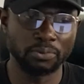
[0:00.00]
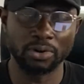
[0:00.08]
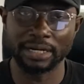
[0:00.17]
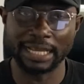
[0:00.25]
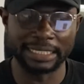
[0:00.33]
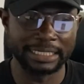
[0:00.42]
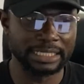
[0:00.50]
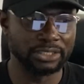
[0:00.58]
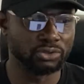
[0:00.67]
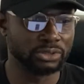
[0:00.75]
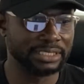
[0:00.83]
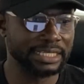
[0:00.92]
order again.
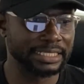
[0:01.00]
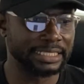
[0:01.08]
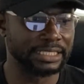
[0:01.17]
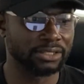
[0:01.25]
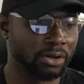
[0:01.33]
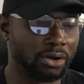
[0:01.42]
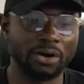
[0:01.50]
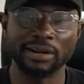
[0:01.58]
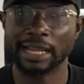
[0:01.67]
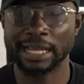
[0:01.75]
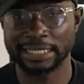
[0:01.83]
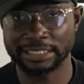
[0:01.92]
You will see it in
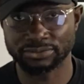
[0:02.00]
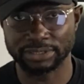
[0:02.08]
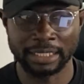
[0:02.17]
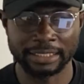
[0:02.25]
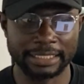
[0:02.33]
order history.